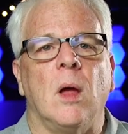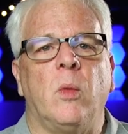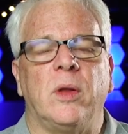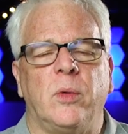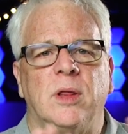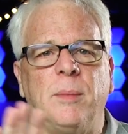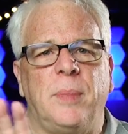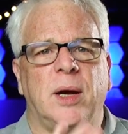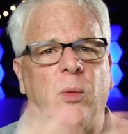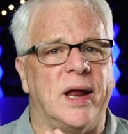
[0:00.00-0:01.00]
with with a
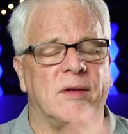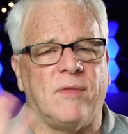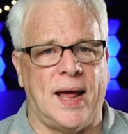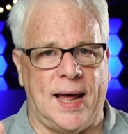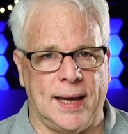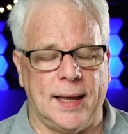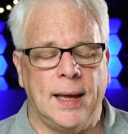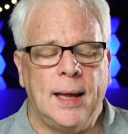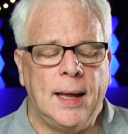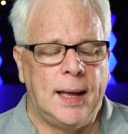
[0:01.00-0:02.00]
big red flag.
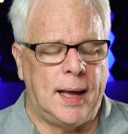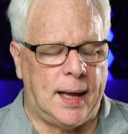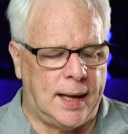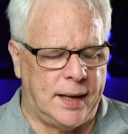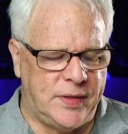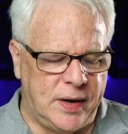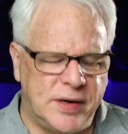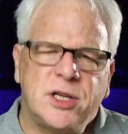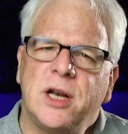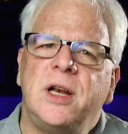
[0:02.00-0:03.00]
Uh, there
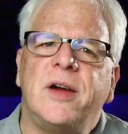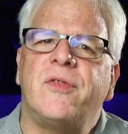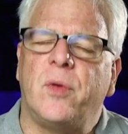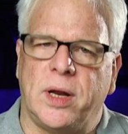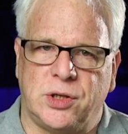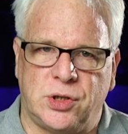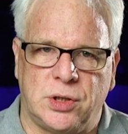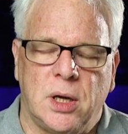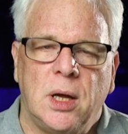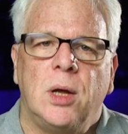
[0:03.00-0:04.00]
is a
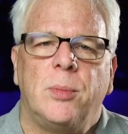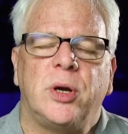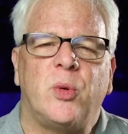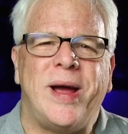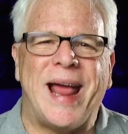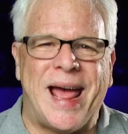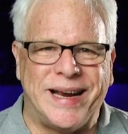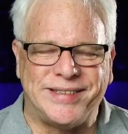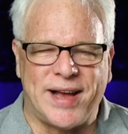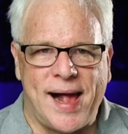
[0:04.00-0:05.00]
difference between
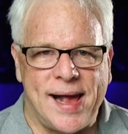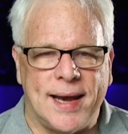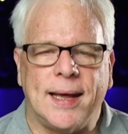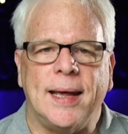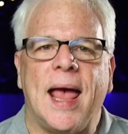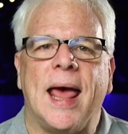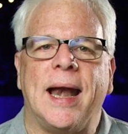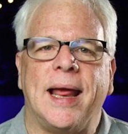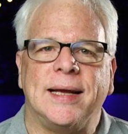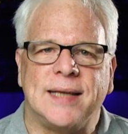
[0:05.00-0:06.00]
anxiety and
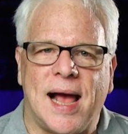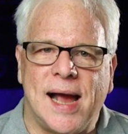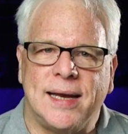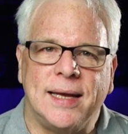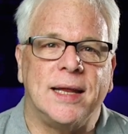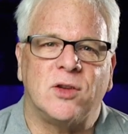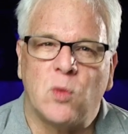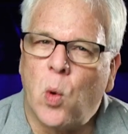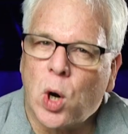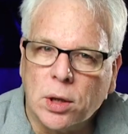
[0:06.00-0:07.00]
an anxiety
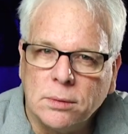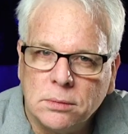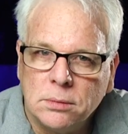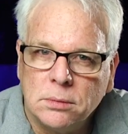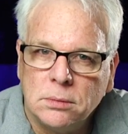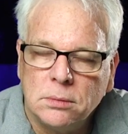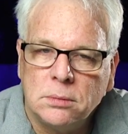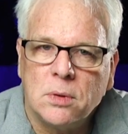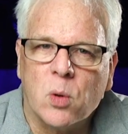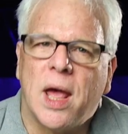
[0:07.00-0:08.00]
disorder.
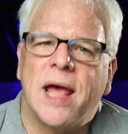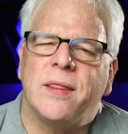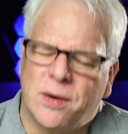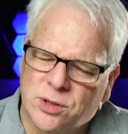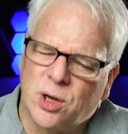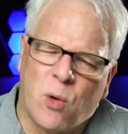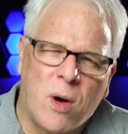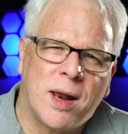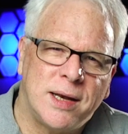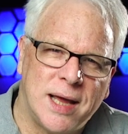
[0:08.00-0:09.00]
Okay, there is a
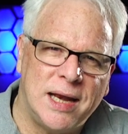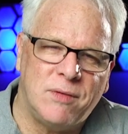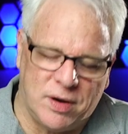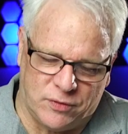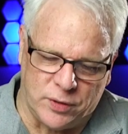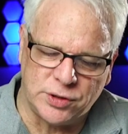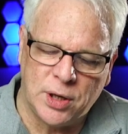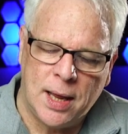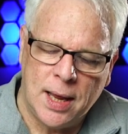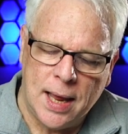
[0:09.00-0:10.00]
qualitative difference.
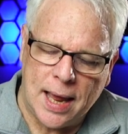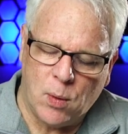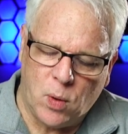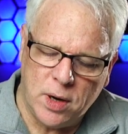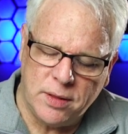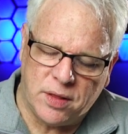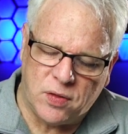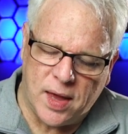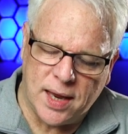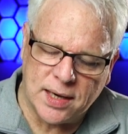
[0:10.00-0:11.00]
And one of the
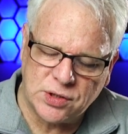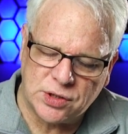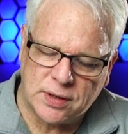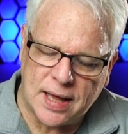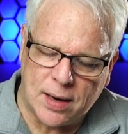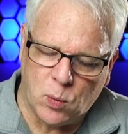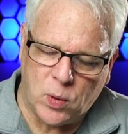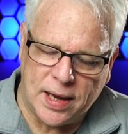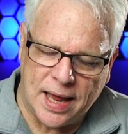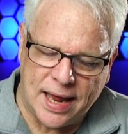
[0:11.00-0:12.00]
things that
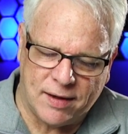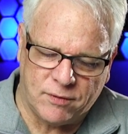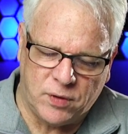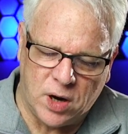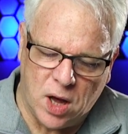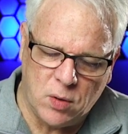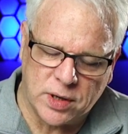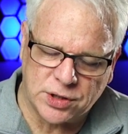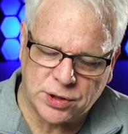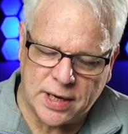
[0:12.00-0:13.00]
we have
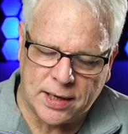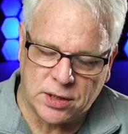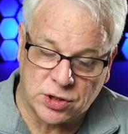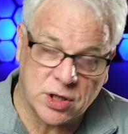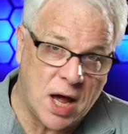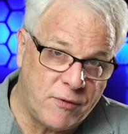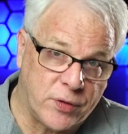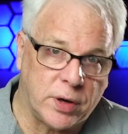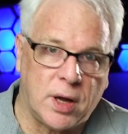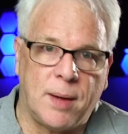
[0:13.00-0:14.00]
noticed and
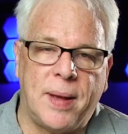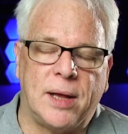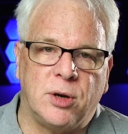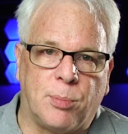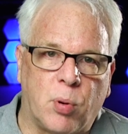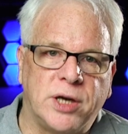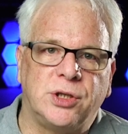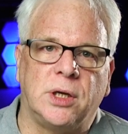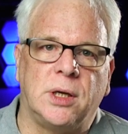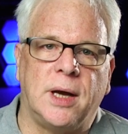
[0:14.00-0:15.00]
discovered about
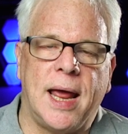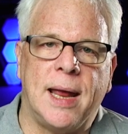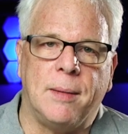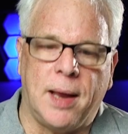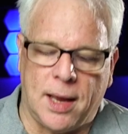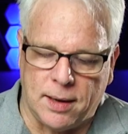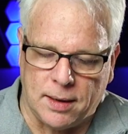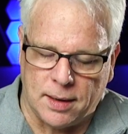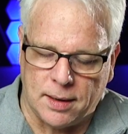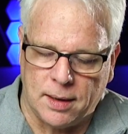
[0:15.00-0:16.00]
depression and,
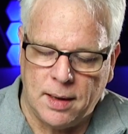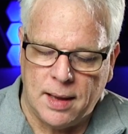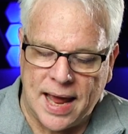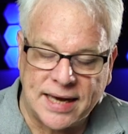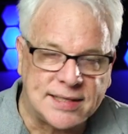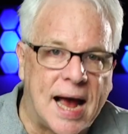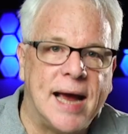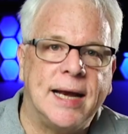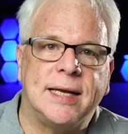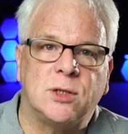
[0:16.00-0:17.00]
and uh,
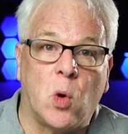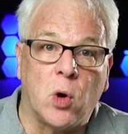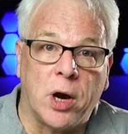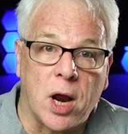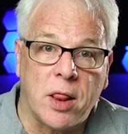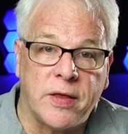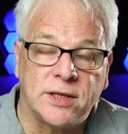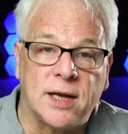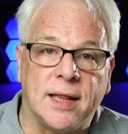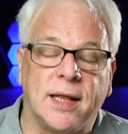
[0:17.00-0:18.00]
anxiety disorder and other
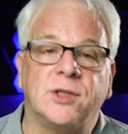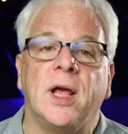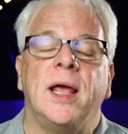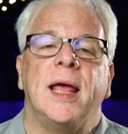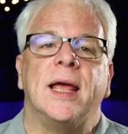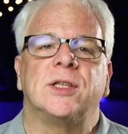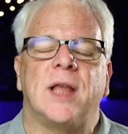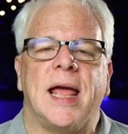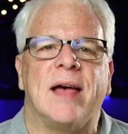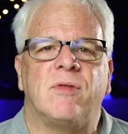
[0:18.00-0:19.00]
things like this is
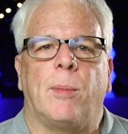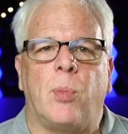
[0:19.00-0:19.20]
they have a